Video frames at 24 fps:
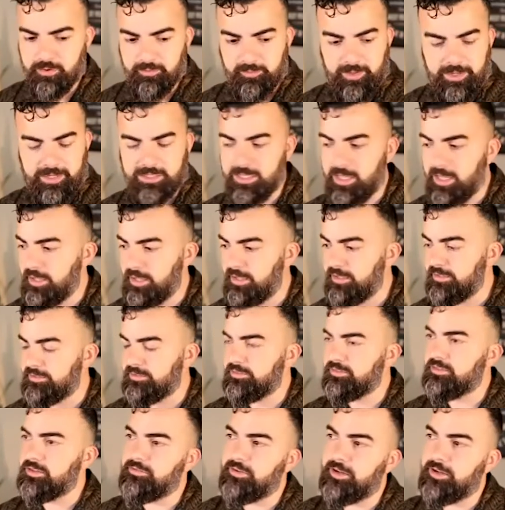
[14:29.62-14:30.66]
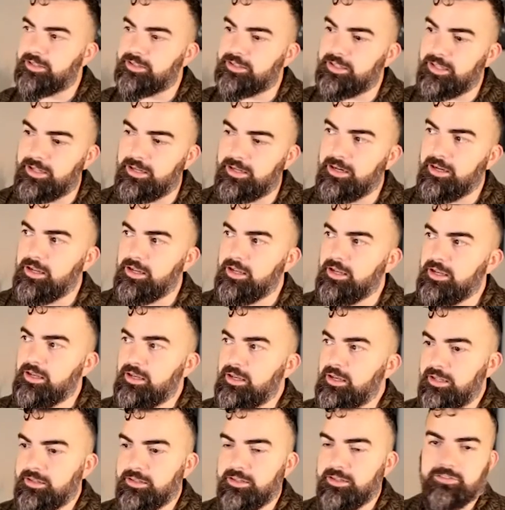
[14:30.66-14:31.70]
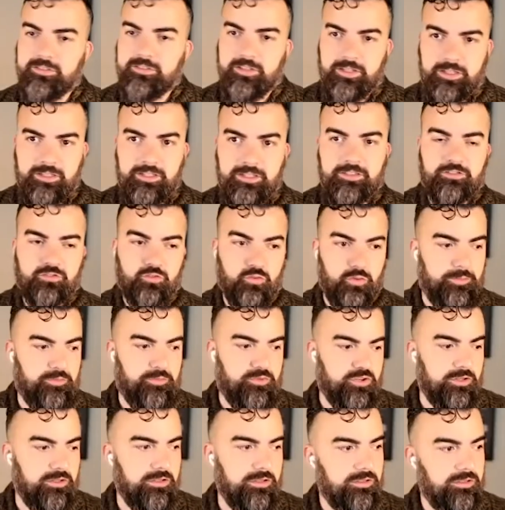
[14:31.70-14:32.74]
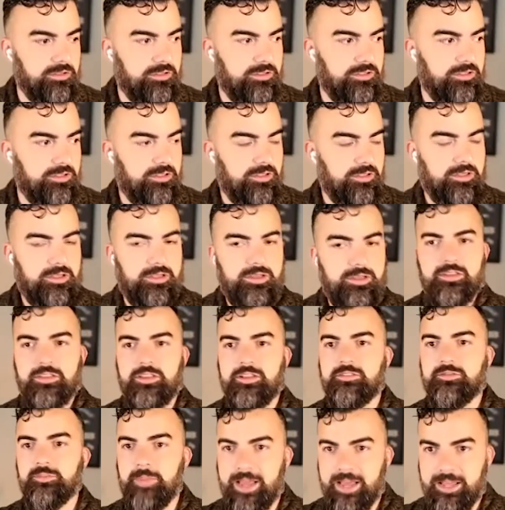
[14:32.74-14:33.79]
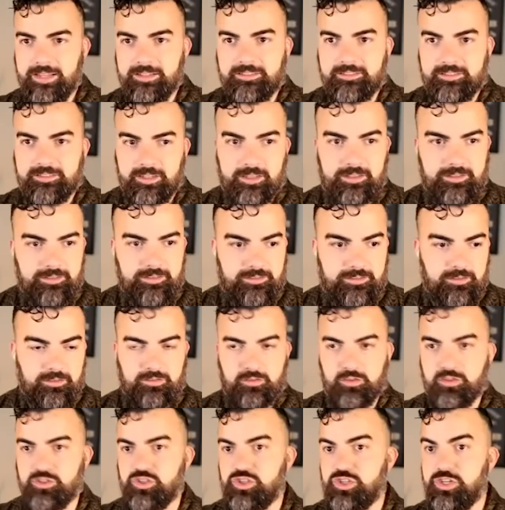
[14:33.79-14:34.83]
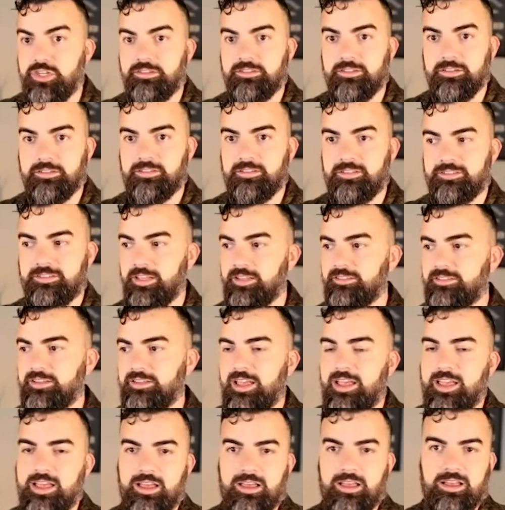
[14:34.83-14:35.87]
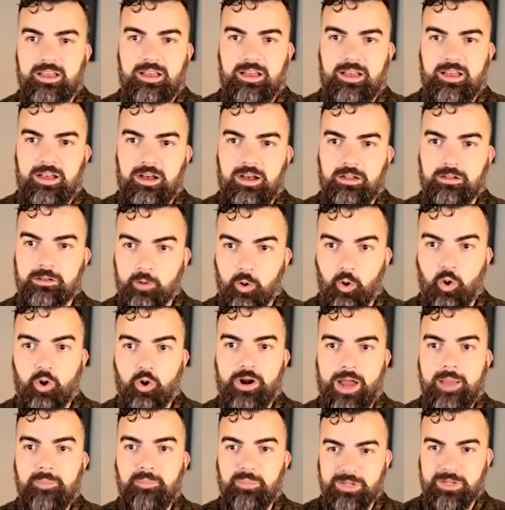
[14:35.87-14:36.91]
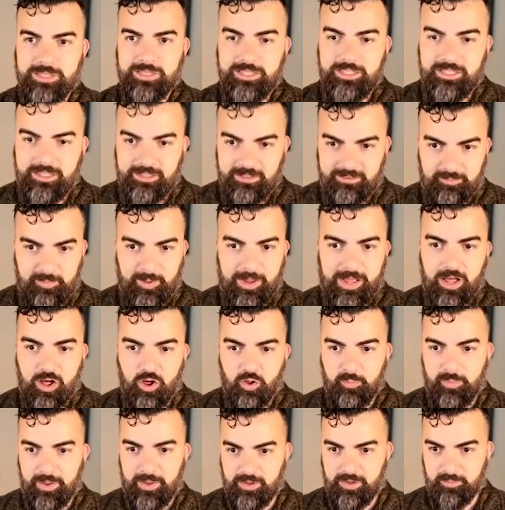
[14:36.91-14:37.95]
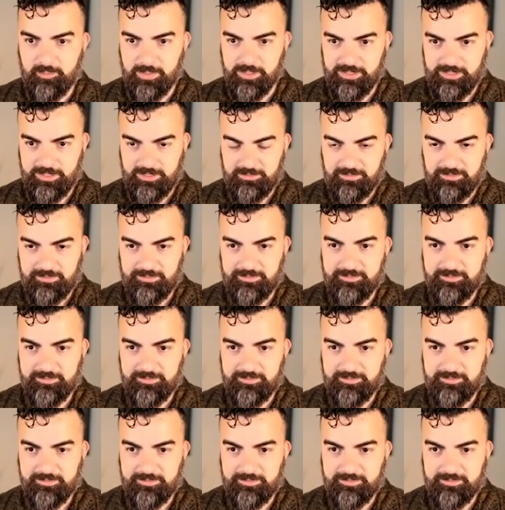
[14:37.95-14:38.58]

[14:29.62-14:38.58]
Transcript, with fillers: clients and stuff like that and there's in this scripture this man says to jesus he says lord i believe but help my unbelief